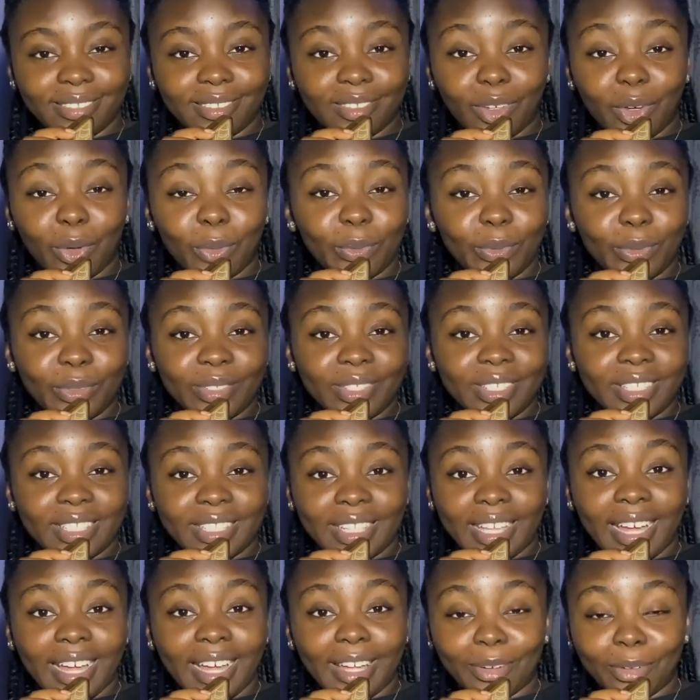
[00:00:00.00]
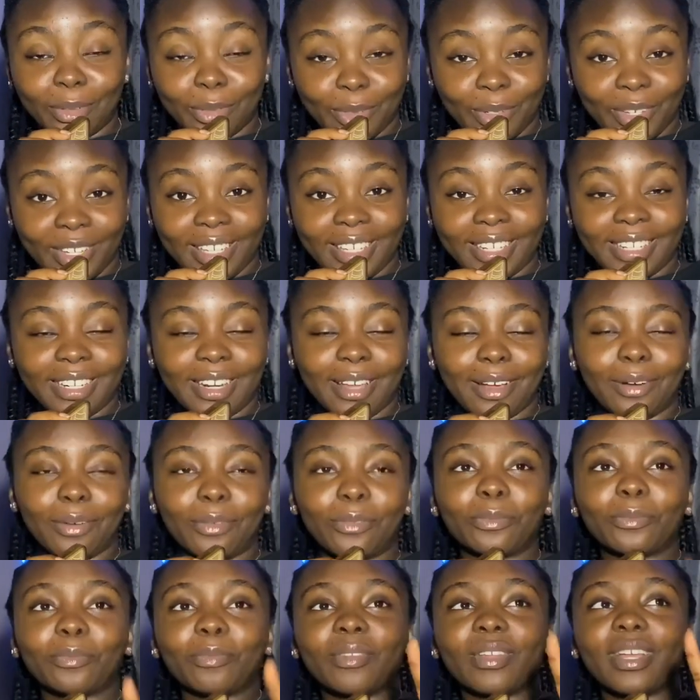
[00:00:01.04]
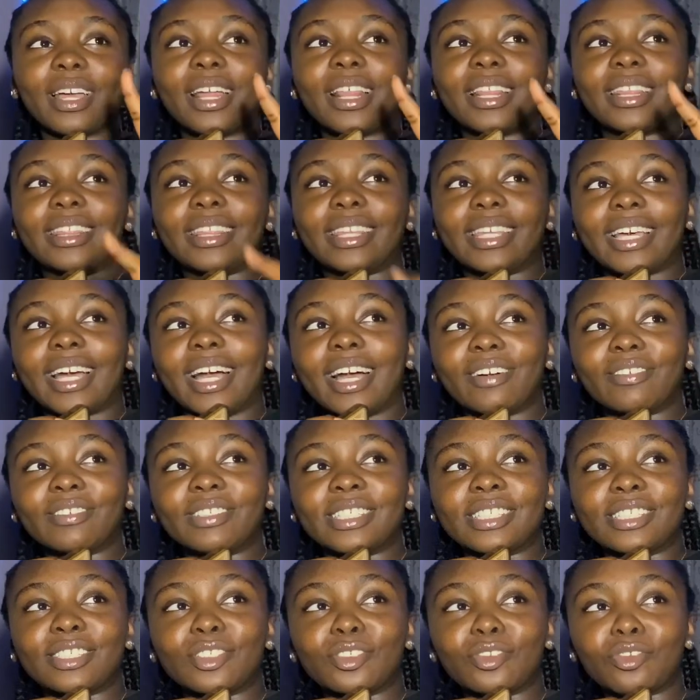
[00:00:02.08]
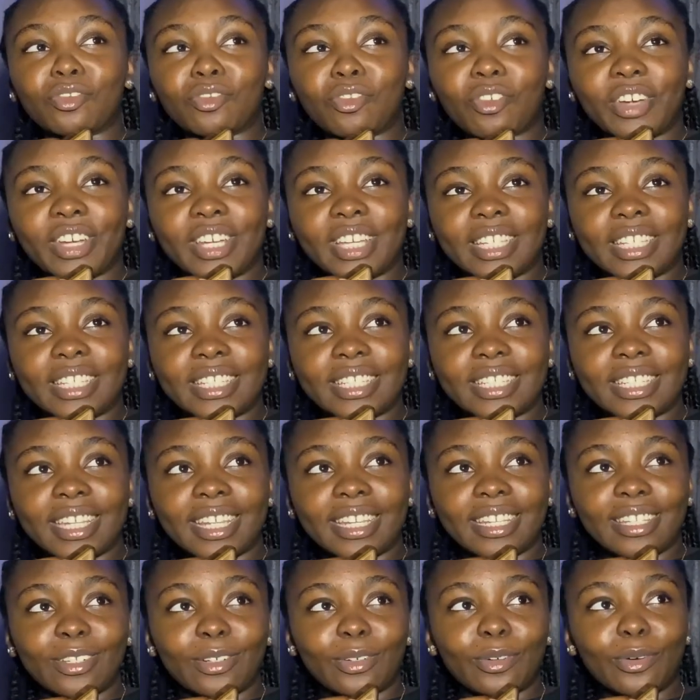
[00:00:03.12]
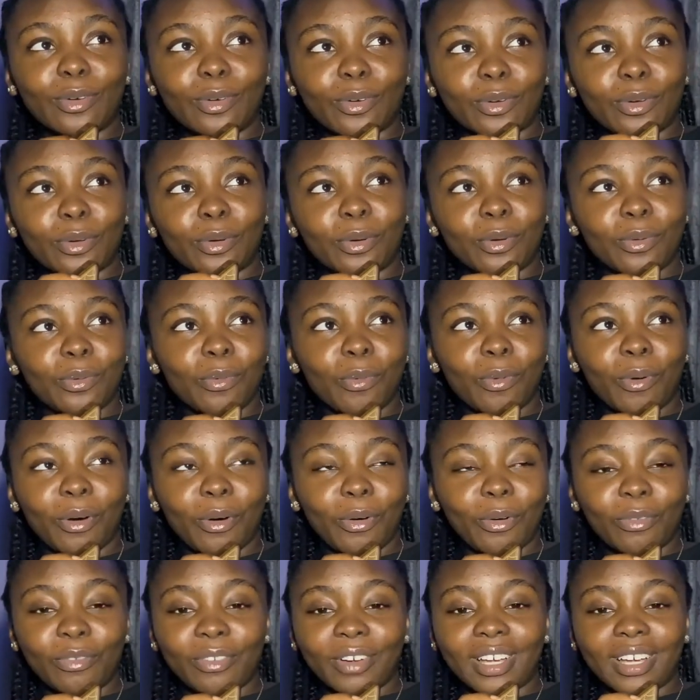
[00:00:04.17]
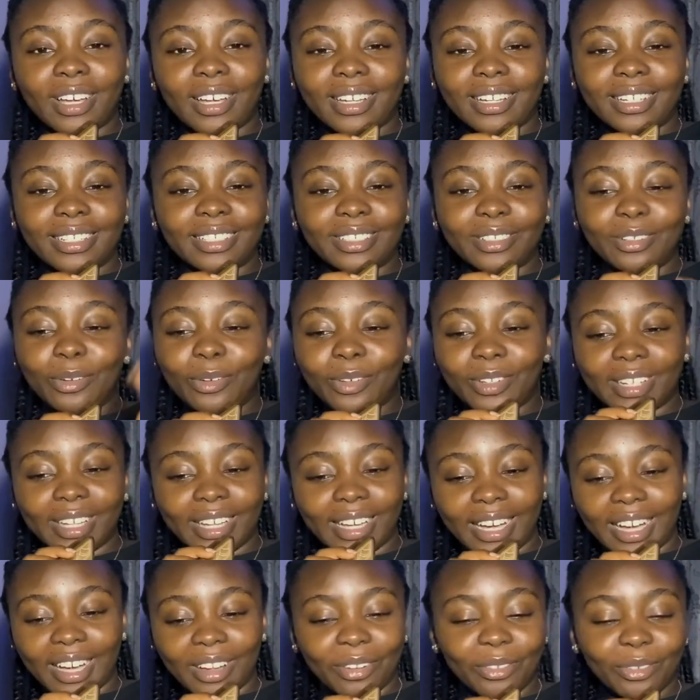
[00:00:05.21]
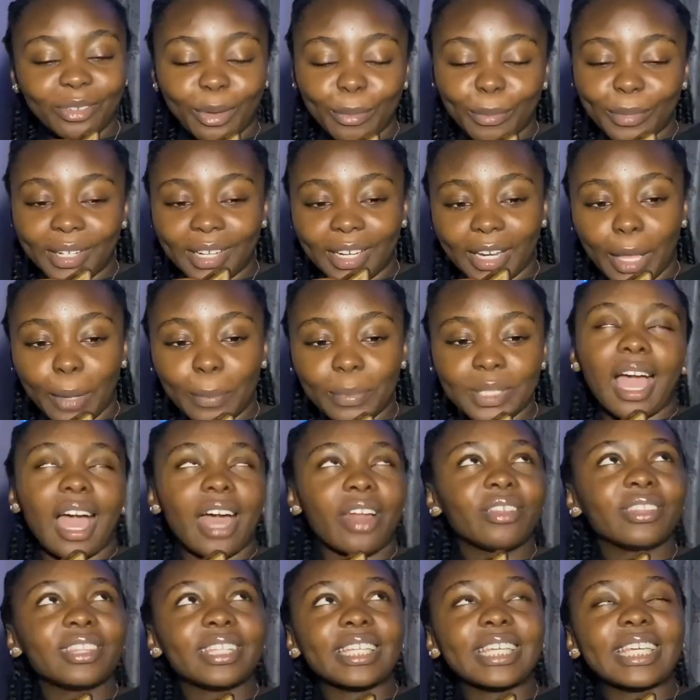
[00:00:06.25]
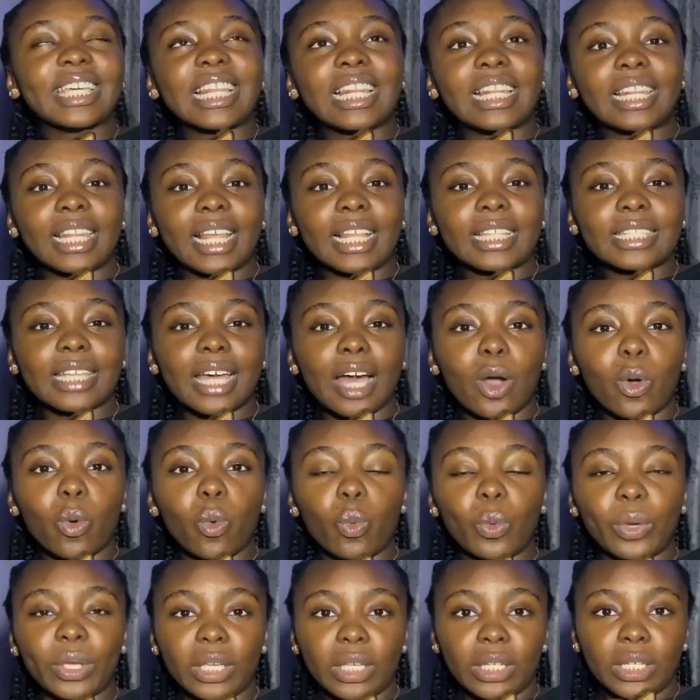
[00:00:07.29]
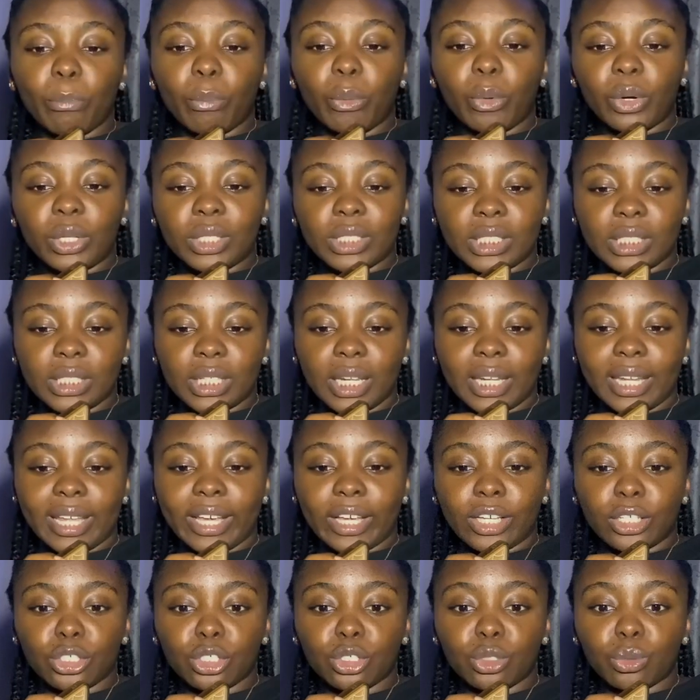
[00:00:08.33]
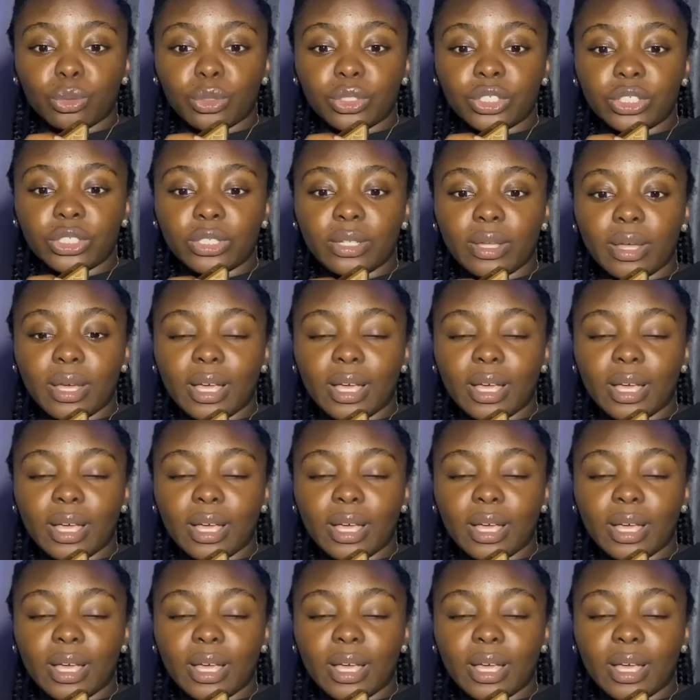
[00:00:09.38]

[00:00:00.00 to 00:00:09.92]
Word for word: couples that are not talking now, they have this race and they go whatever. over. They go like I don't know how many laps. I don't think he let her win, but like she was